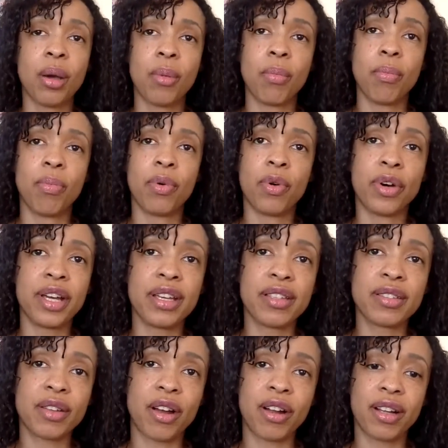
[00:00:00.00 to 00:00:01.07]

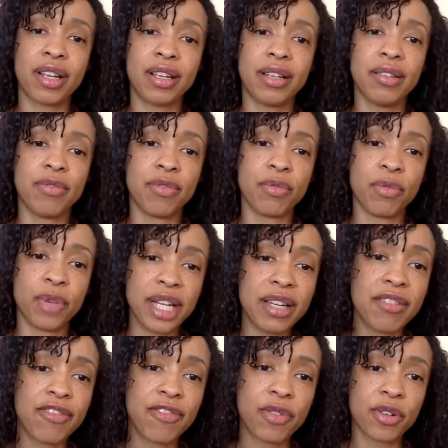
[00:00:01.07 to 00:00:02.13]
boys are
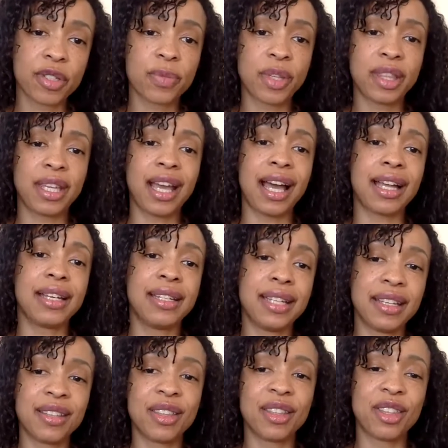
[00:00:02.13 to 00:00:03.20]
reinforced with the
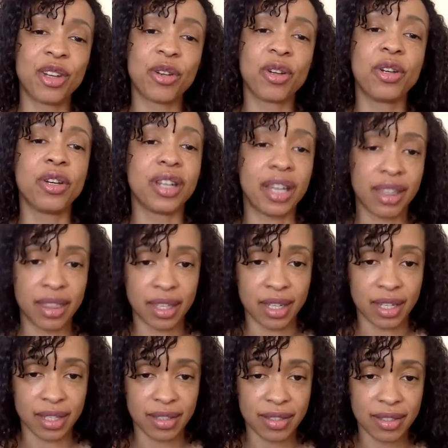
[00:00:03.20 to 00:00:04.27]
idea that they're good at
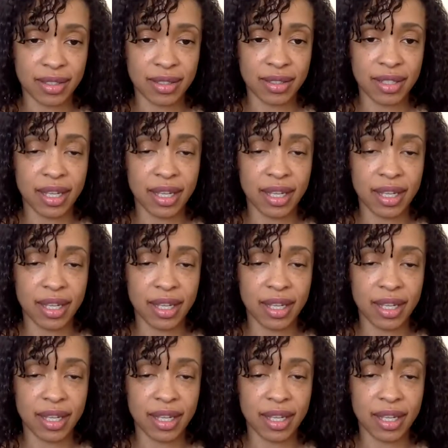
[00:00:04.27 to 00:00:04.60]
things.